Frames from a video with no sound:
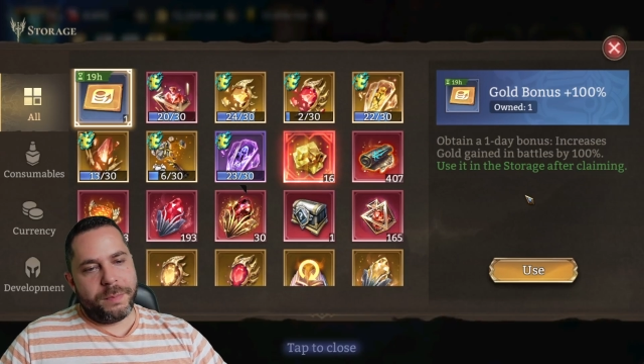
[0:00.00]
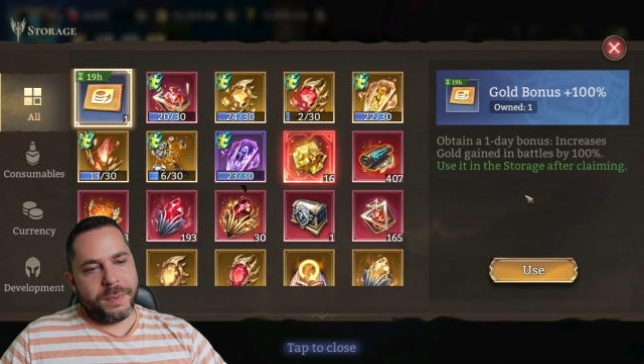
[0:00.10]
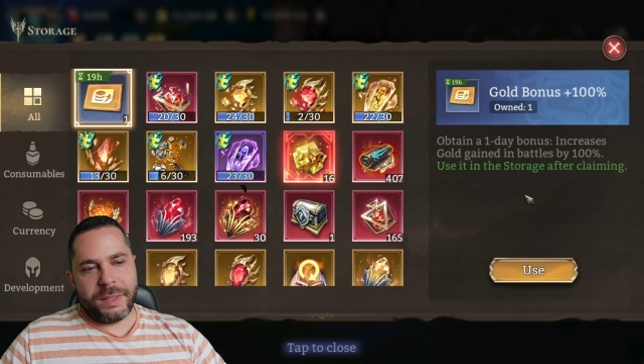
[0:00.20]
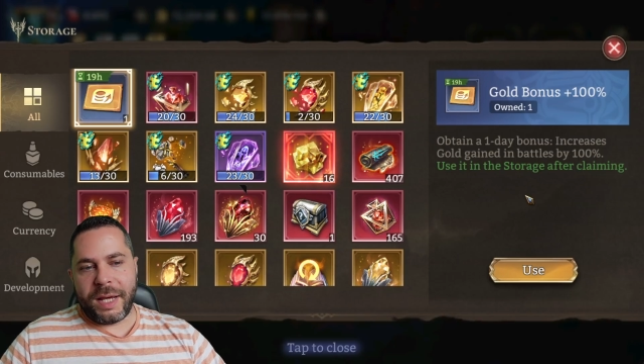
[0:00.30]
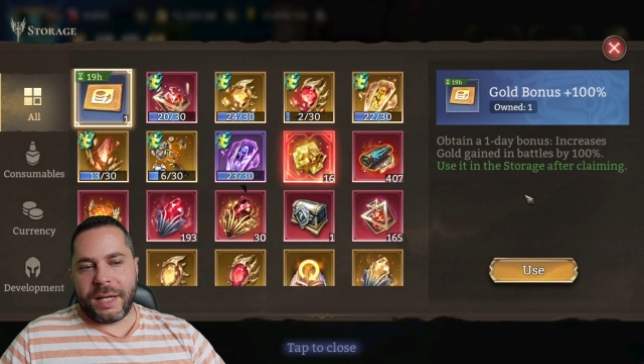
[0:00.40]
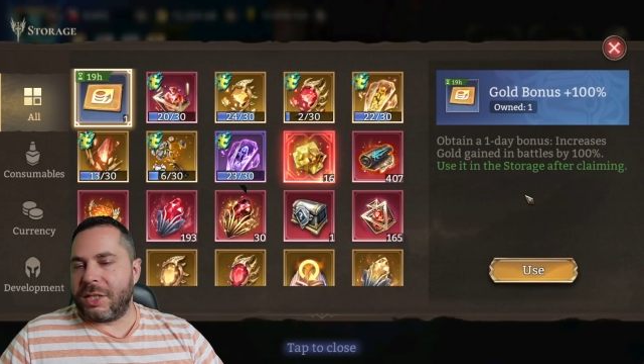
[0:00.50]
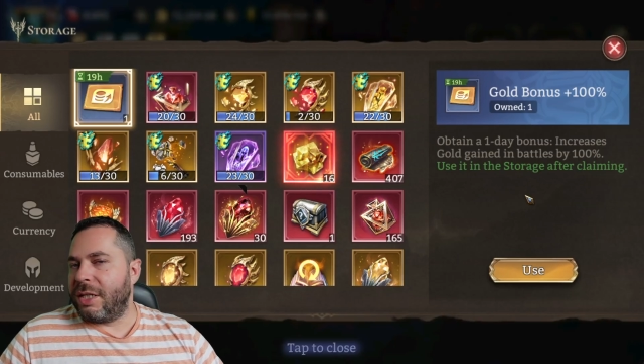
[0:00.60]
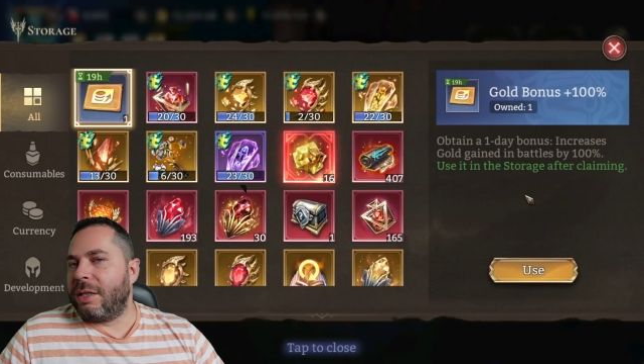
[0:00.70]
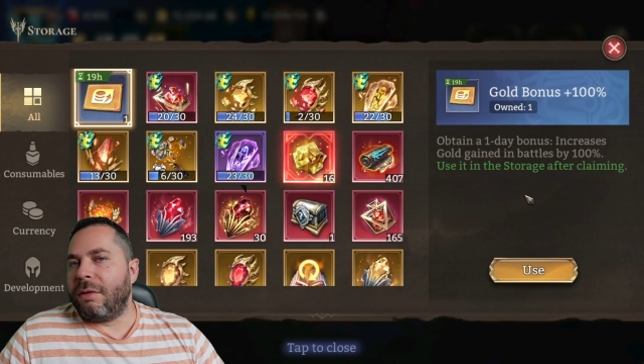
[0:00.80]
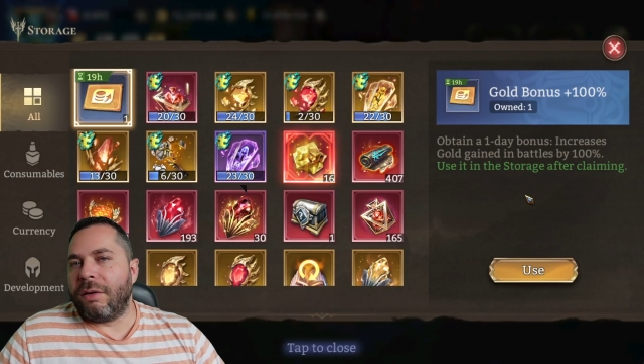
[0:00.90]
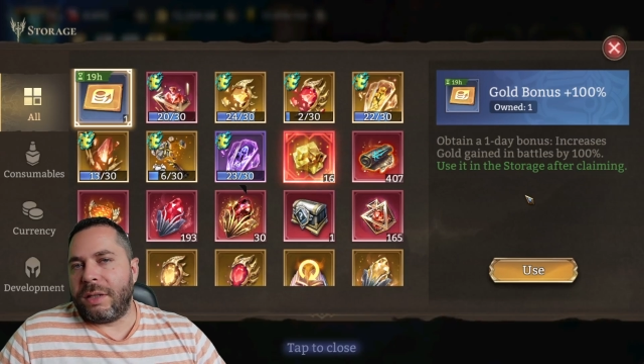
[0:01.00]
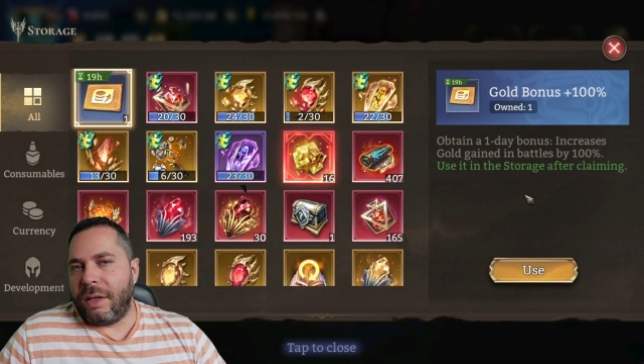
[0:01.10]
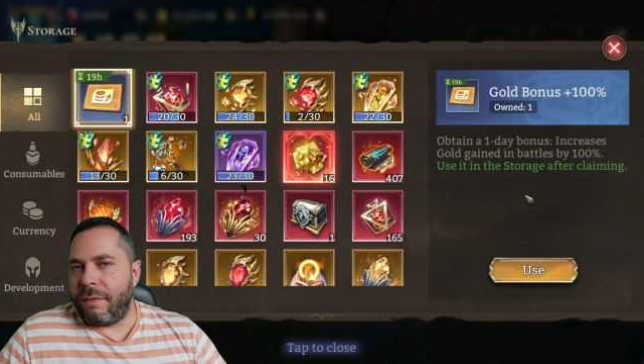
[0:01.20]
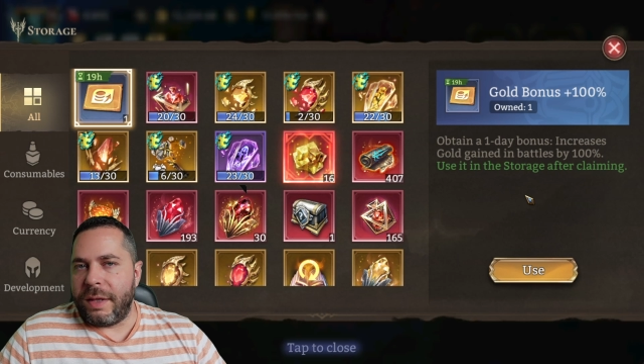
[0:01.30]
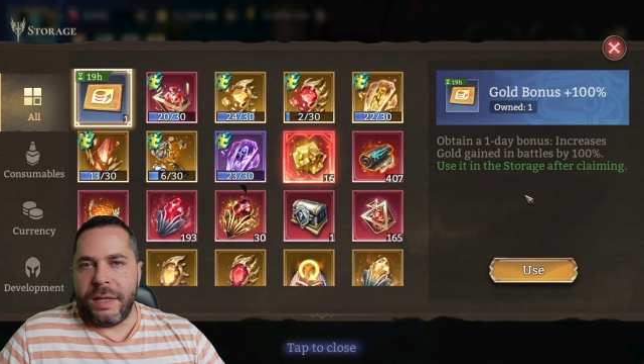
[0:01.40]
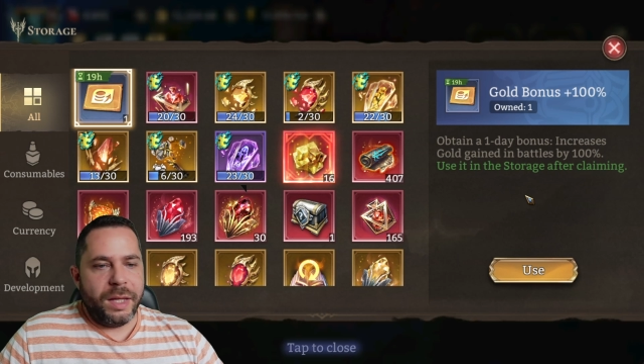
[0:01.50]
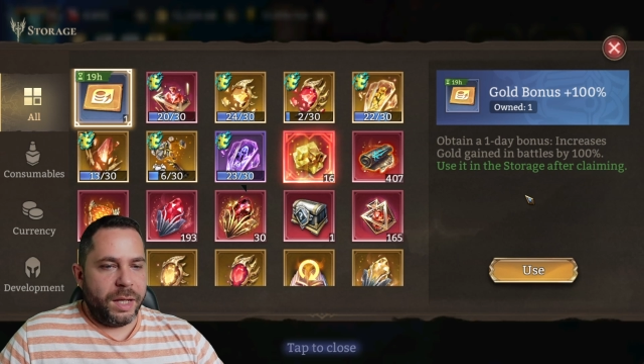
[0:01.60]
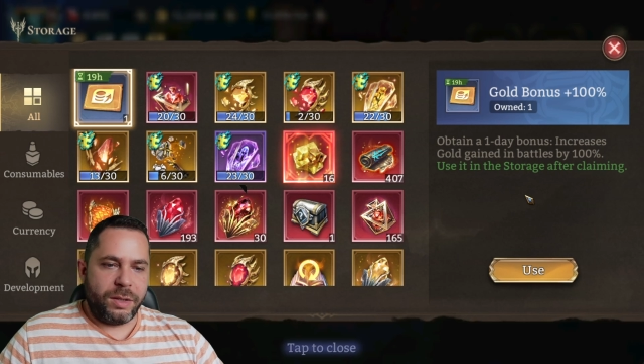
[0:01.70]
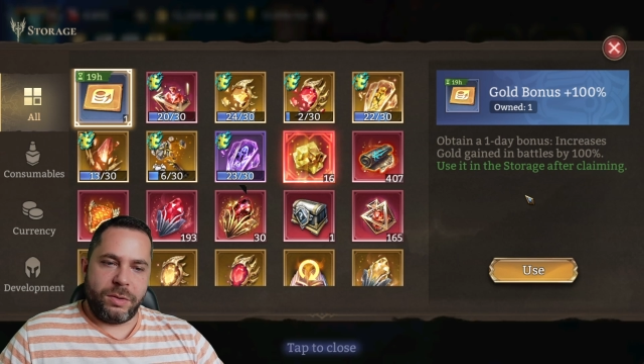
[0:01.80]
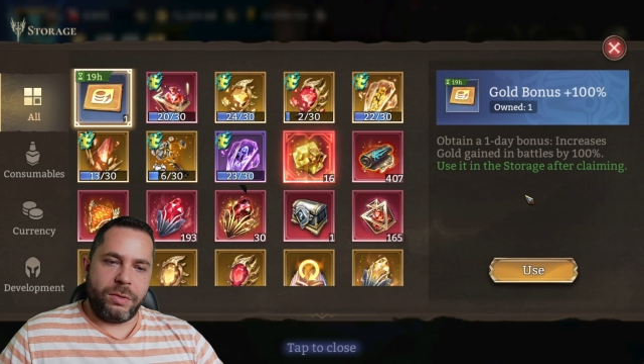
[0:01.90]
but I actually don't even
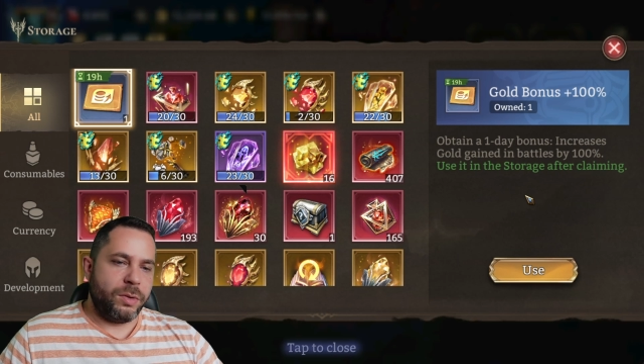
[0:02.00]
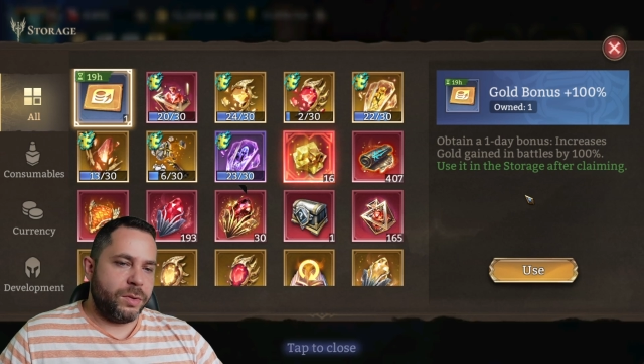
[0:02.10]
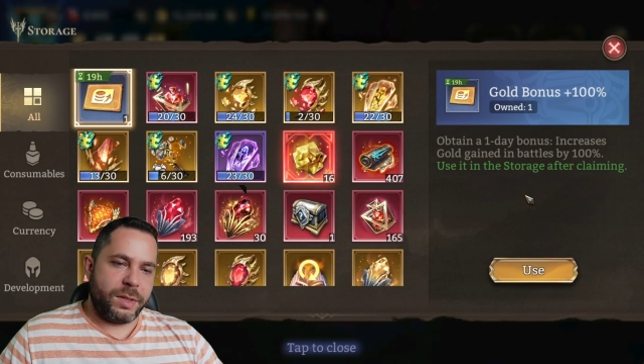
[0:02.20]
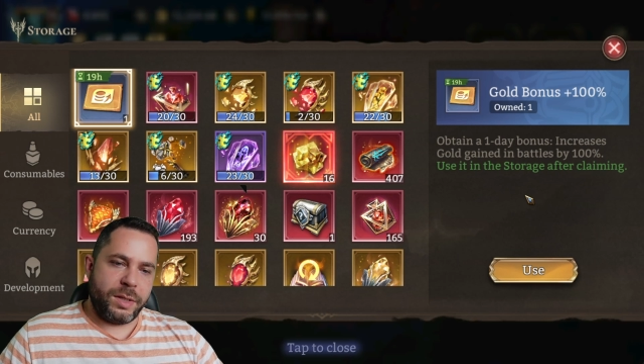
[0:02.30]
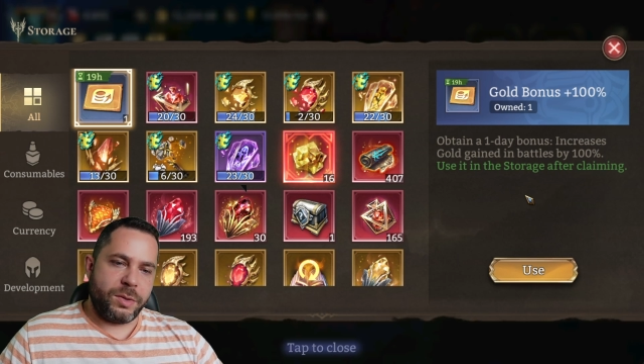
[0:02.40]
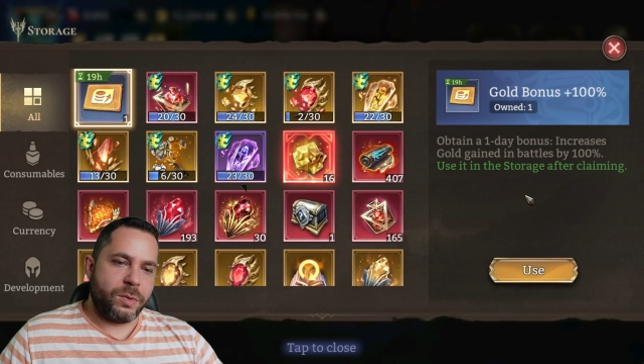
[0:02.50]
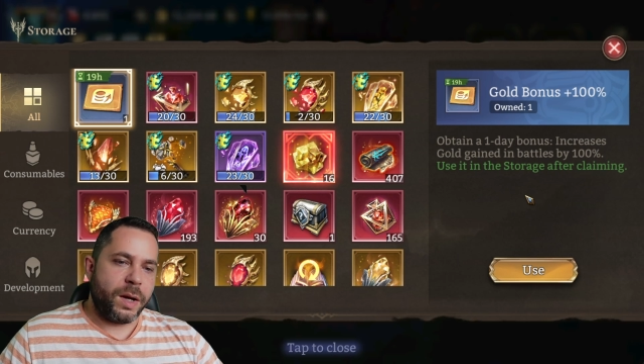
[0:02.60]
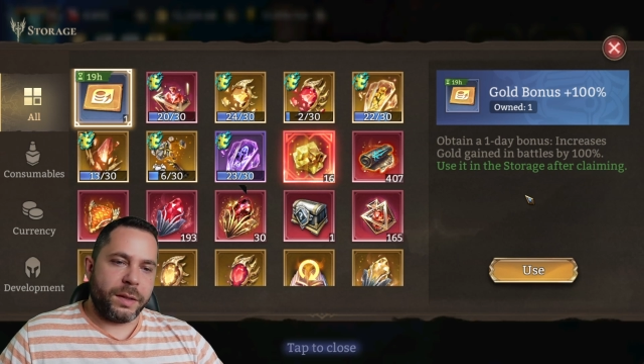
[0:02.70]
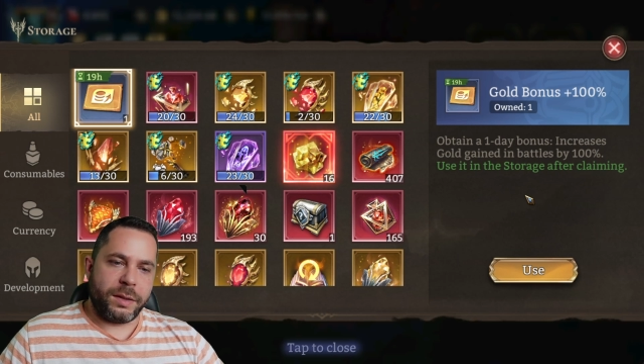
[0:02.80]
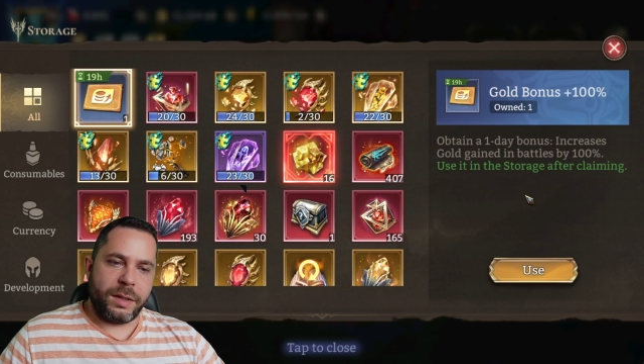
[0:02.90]
need to use this one.